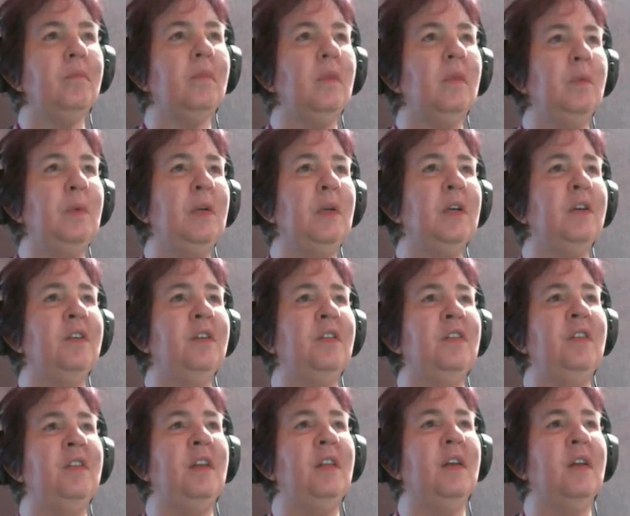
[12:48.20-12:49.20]
We look to
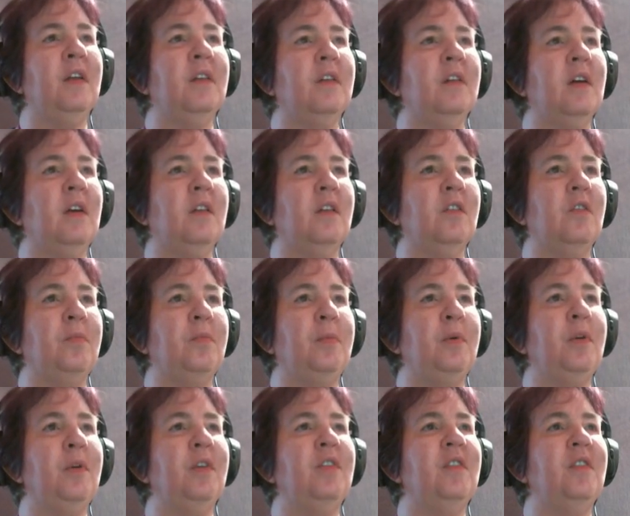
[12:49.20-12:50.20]
see the other colors.
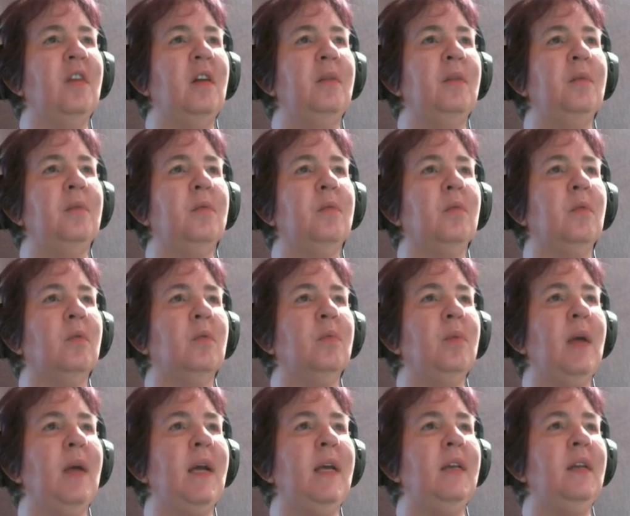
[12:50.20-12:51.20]
Blue does not equal
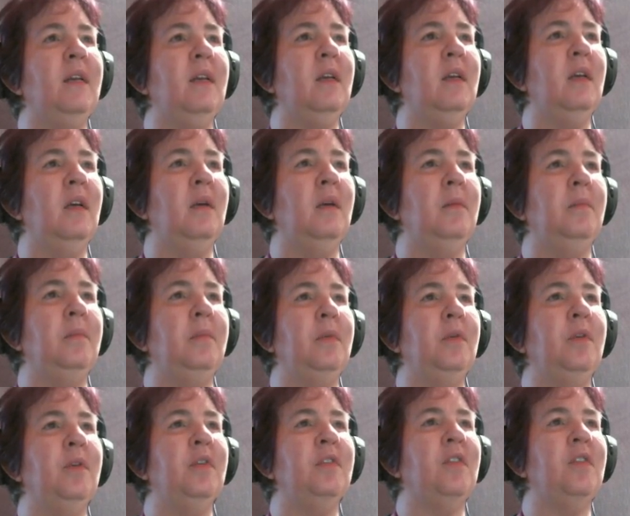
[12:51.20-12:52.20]
red. Blue
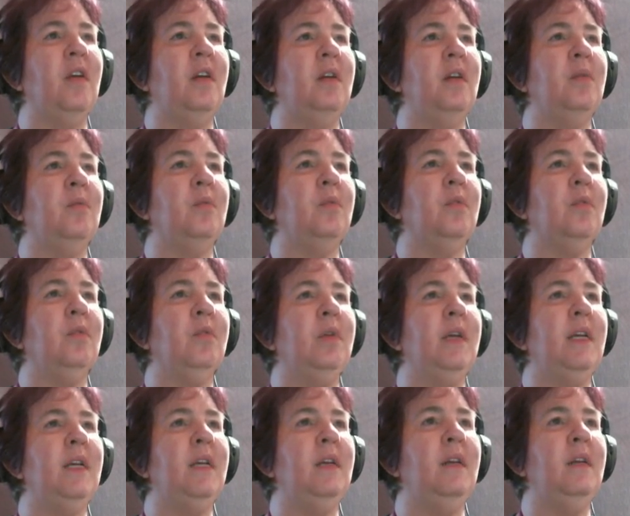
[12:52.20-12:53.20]
does not equal
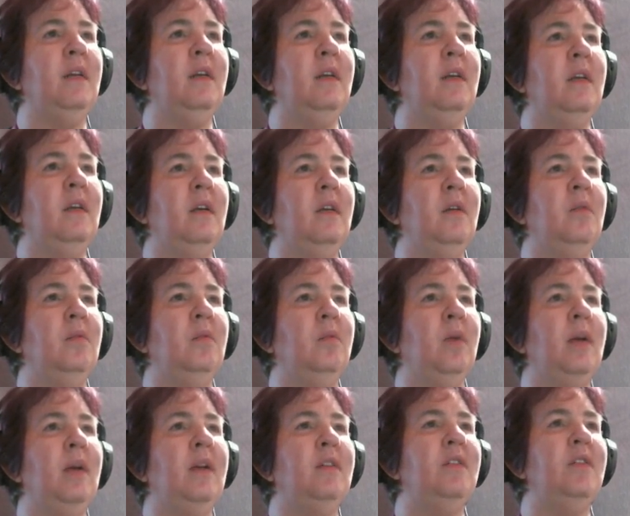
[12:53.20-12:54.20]
green.
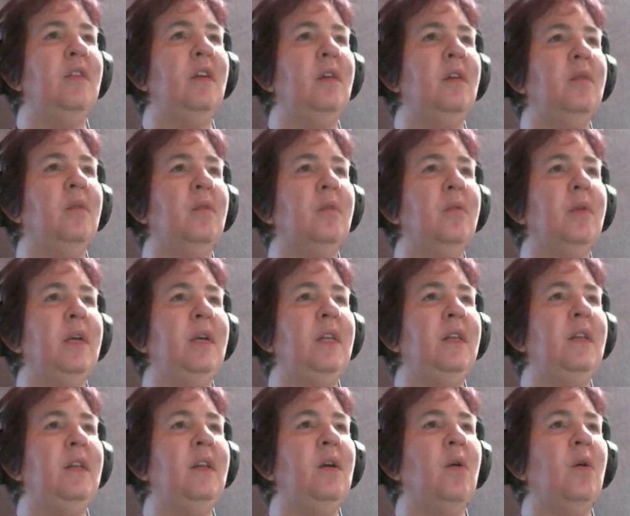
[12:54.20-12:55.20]
Red does not equal
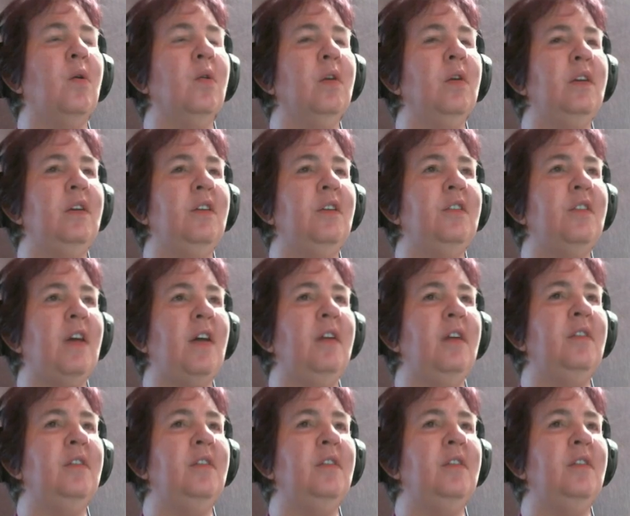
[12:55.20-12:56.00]
green. The orange sides